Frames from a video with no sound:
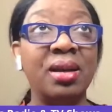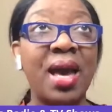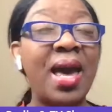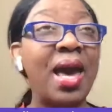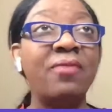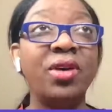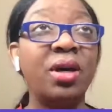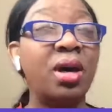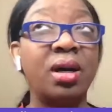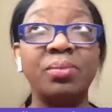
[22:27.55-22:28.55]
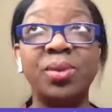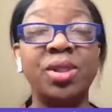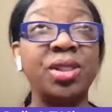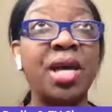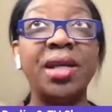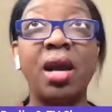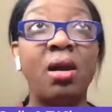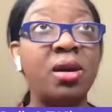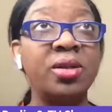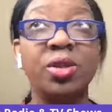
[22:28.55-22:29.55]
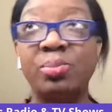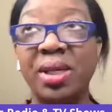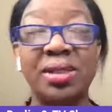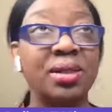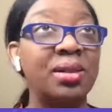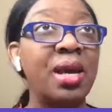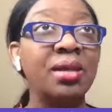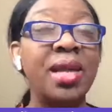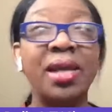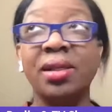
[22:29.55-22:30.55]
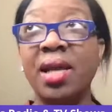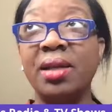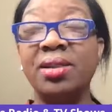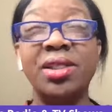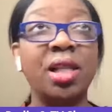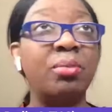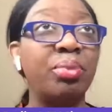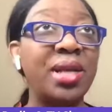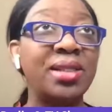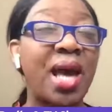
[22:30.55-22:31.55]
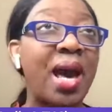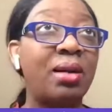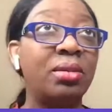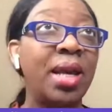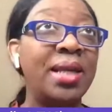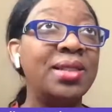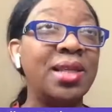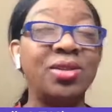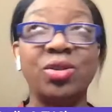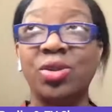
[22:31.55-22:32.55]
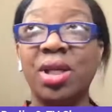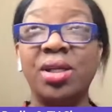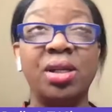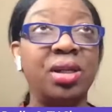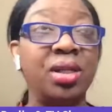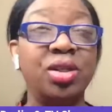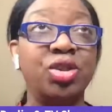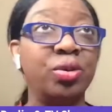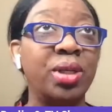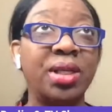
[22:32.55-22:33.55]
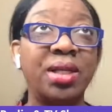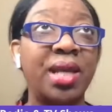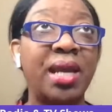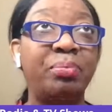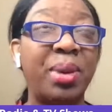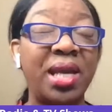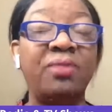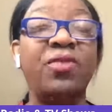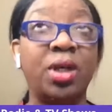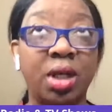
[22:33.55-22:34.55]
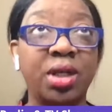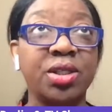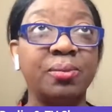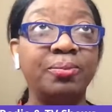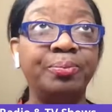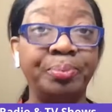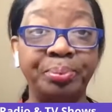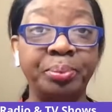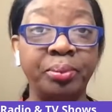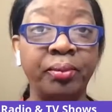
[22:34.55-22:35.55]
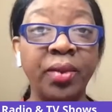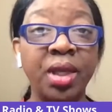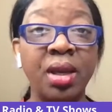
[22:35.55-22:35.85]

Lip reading: I have a Sunday honors business that celebrates our ancestors in the journey that they paid for us. Mm-hmm.